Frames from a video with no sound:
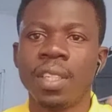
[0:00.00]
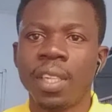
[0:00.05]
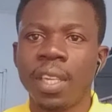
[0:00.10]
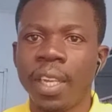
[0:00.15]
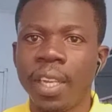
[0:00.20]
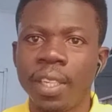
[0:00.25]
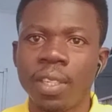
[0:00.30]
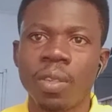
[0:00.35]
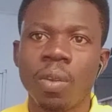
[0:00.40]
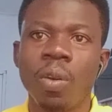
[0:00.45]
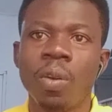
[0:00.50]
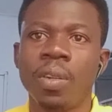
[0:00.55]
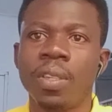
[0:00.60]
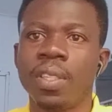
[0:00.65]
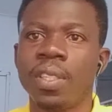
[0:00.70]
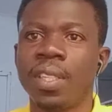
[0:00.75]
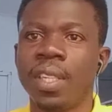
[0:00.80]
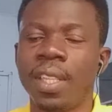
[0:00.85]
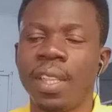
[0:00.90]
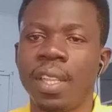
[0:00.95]
Hit on
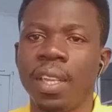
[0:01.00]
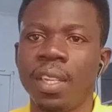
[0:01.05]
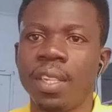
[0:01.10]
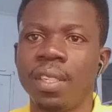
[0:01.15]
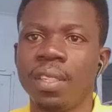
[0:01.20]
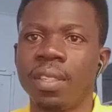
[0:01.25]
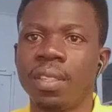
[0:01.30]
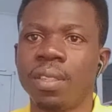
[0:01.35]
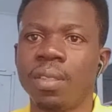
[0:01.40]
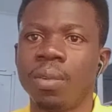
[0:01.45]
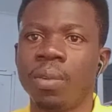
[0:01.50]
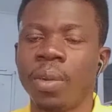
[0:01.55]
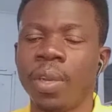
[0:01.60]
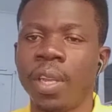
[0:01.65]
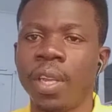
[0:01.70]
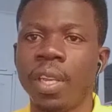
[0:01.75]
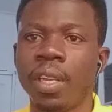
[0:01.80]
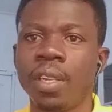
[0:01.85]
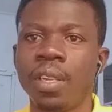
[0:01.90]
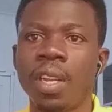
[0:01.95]
settings. Okay,
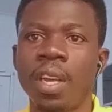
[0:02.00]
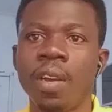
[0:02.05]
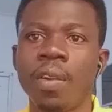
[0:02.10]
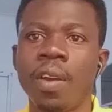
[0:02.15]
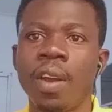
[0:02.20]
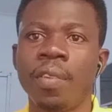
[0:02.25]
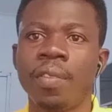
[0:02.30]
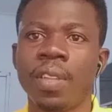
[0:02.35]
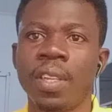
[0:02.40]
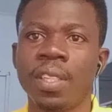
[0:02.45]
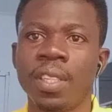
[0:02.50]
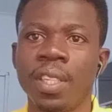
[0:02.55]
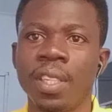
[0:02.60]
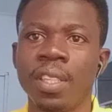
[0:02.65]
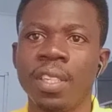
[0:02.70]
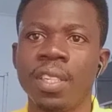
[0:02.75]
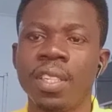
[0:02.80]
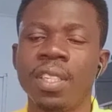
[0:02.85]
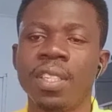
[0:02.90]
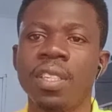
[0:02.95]
now after
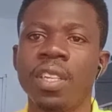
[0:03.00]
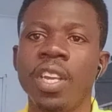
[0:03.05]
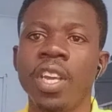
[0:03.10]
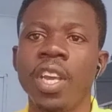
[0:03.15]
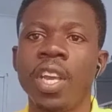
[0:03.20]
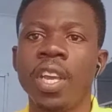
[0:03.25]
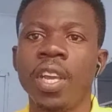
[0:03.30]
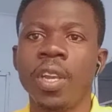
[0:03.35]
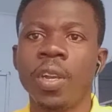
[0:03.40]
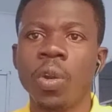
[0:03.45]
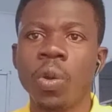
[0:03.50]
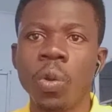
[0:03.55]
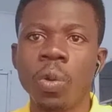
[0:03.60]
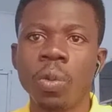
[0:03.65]
settings, go